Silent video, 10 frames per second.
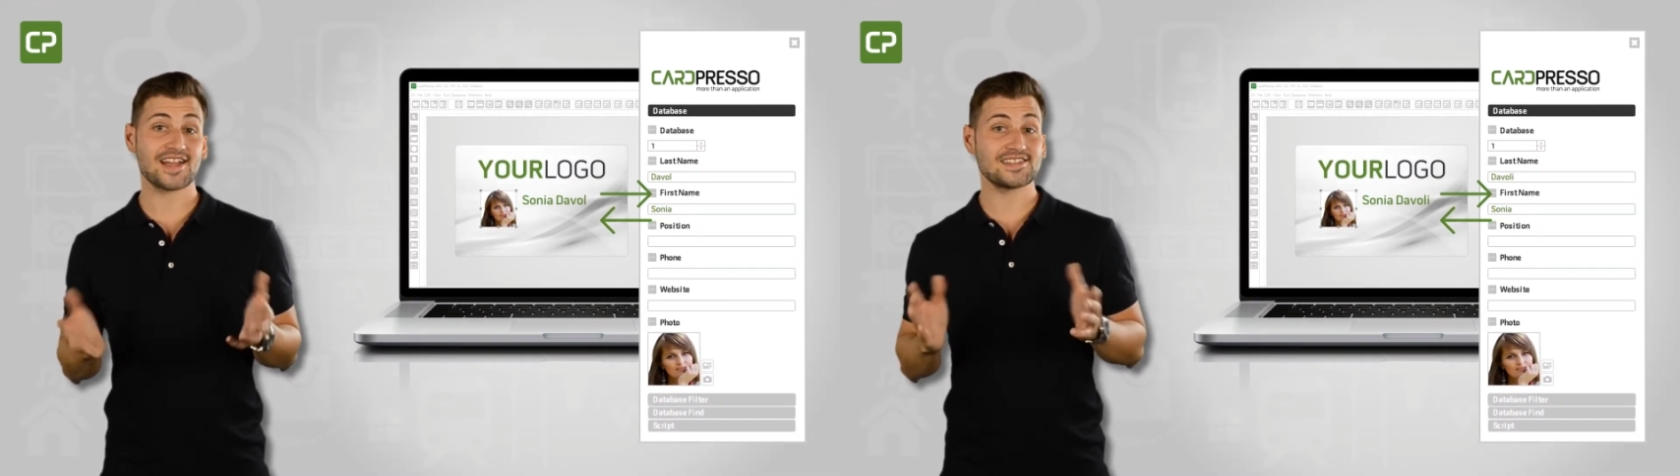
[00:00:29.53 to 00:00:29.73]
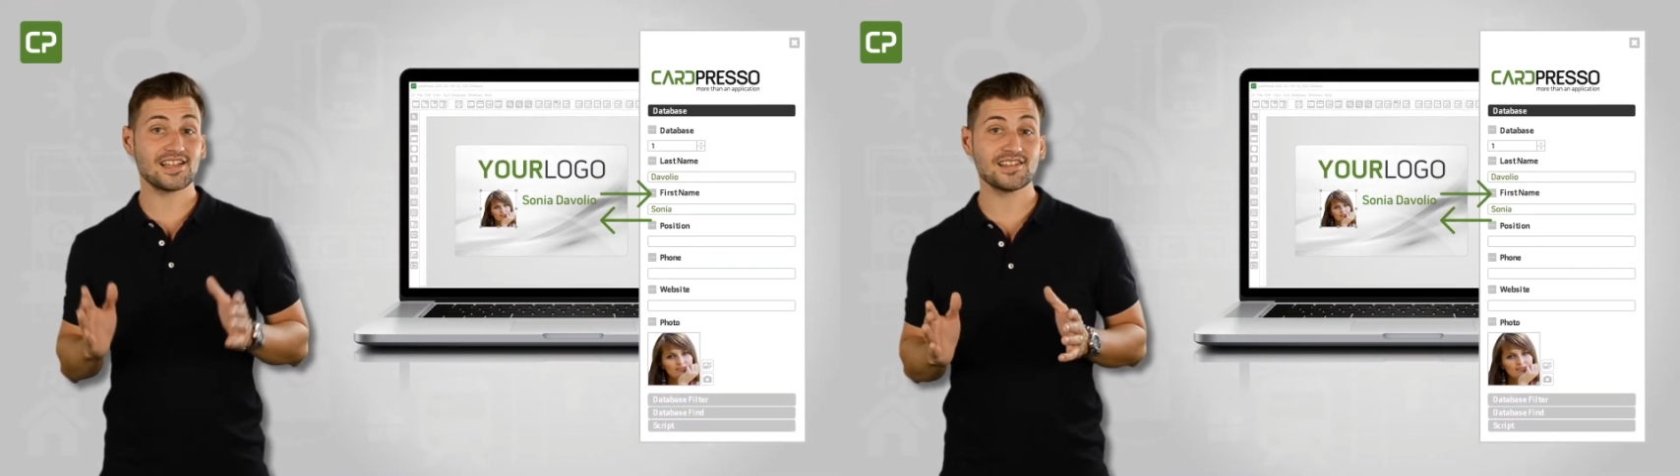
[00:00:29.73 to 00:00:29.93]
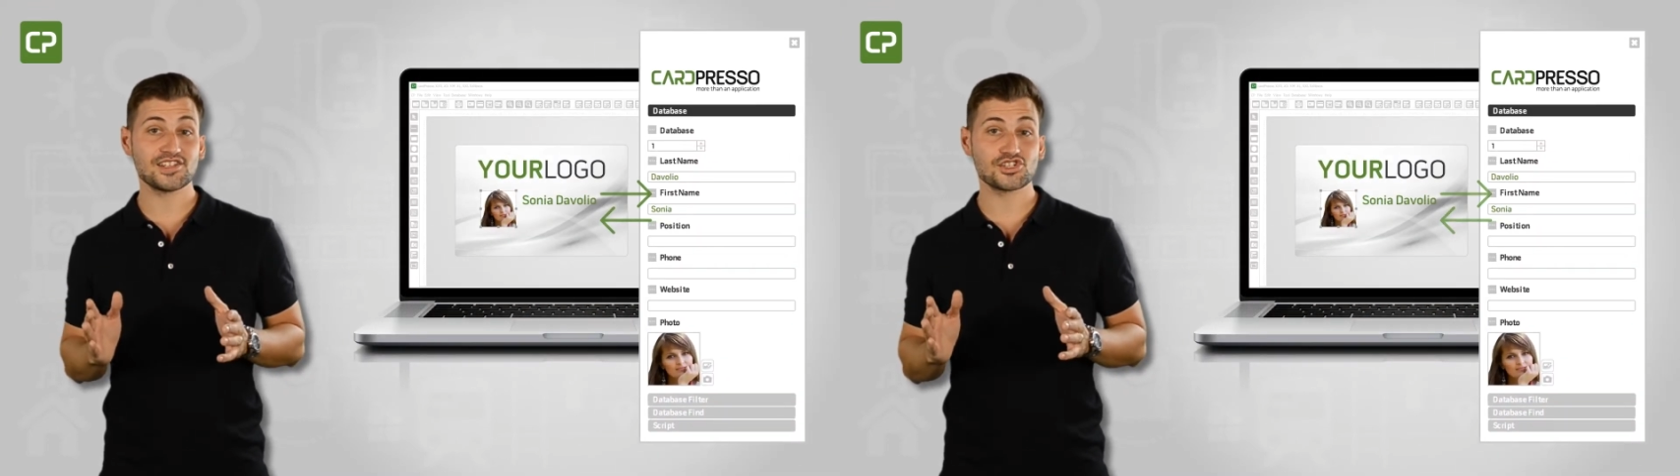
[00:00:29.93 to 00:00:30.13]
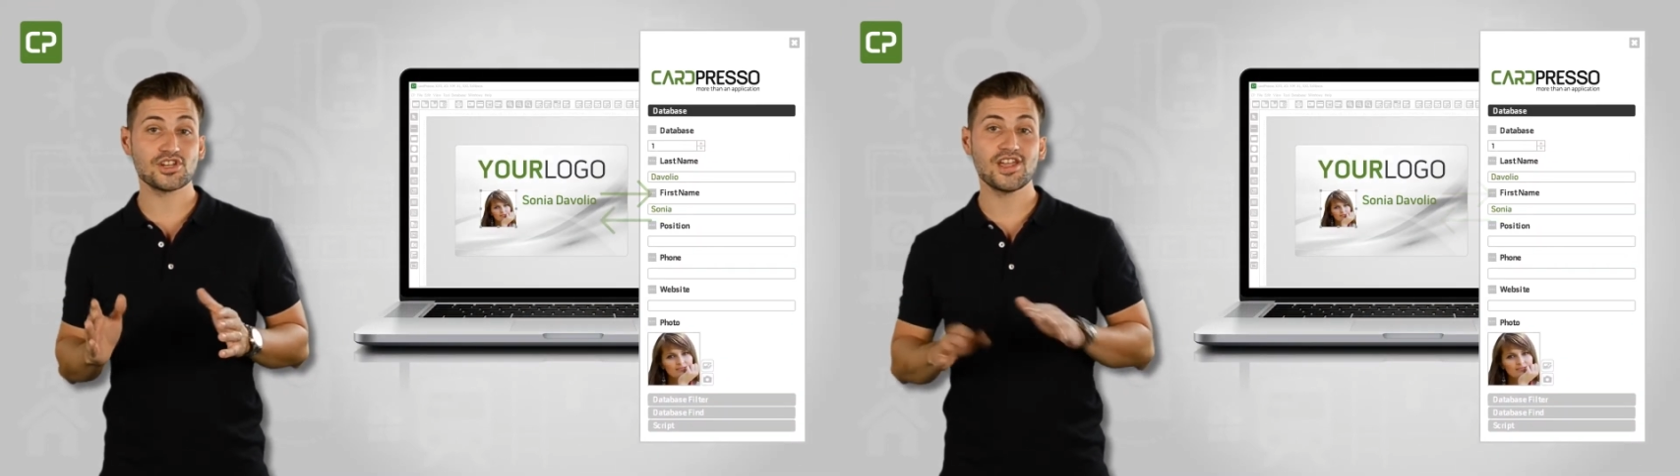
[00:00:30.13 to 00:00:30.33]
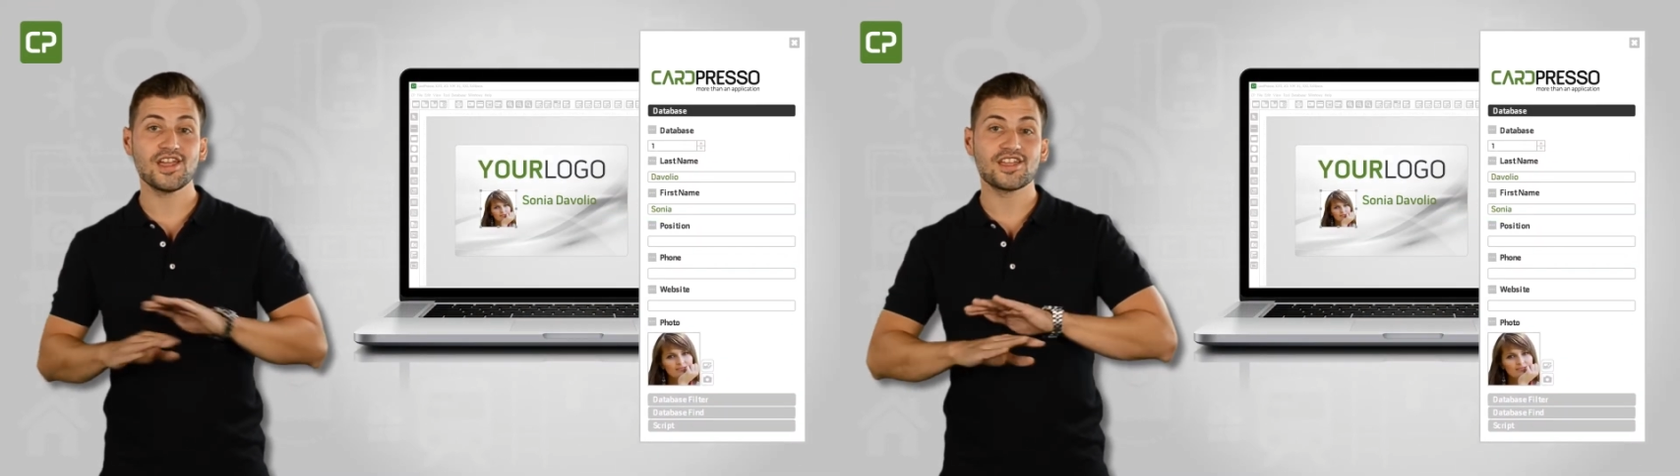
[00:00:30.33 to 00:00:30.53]
XL
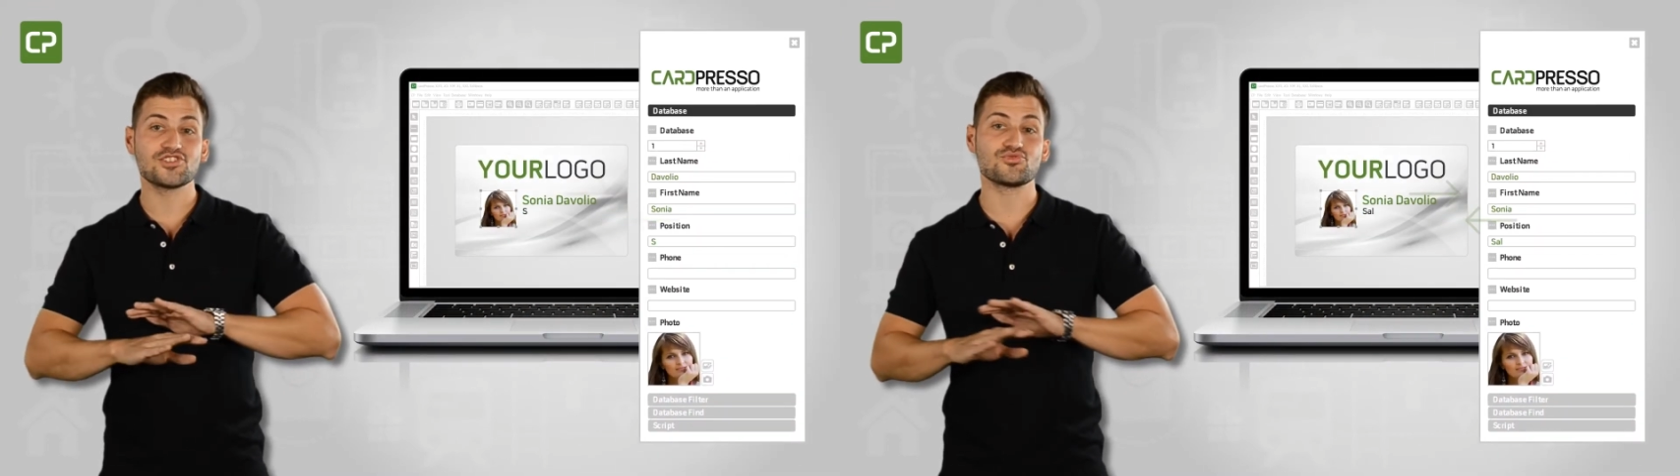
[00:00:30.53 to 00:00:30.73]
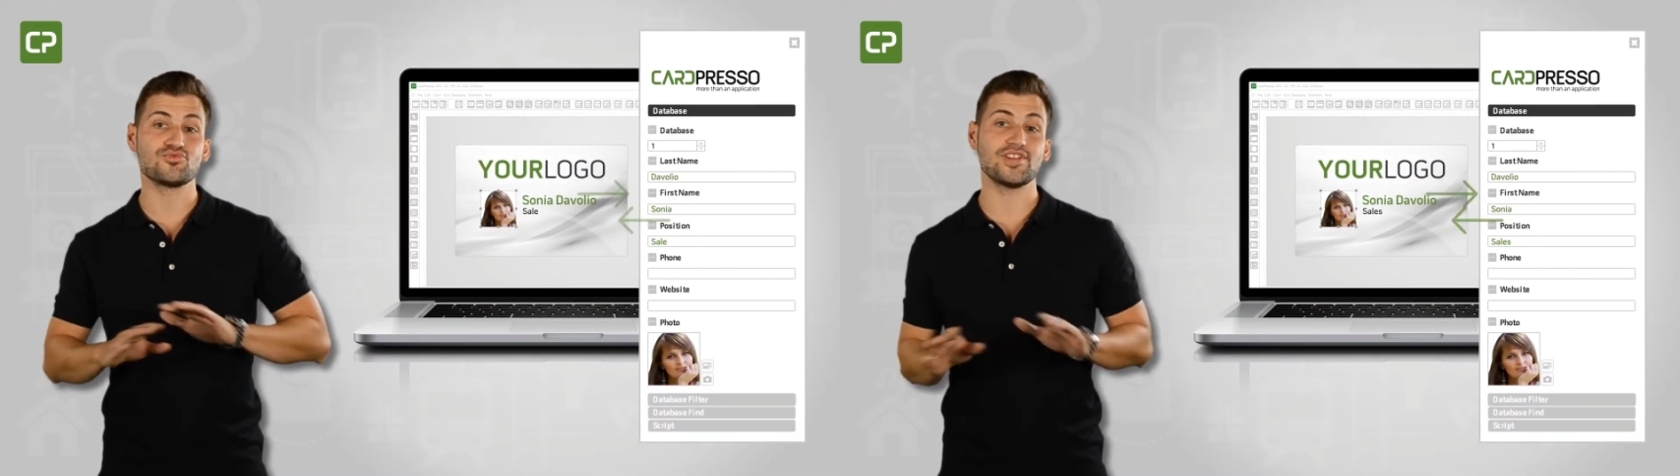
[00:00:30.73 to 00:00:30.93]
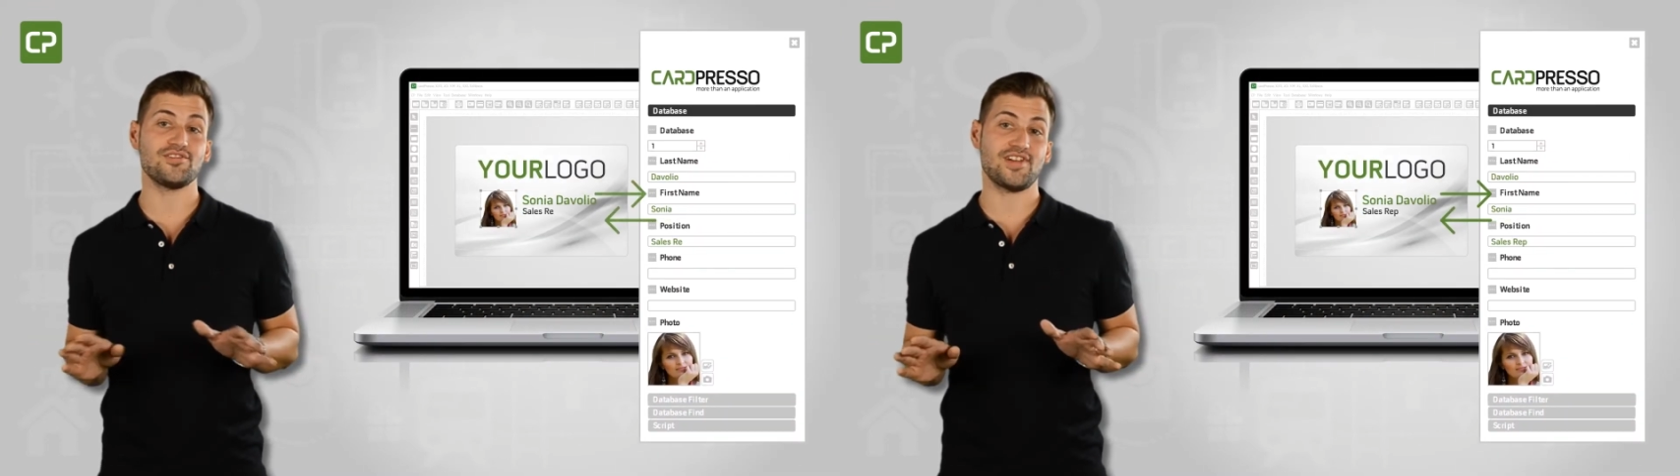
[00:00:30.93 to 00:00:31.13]
Edition gets rid of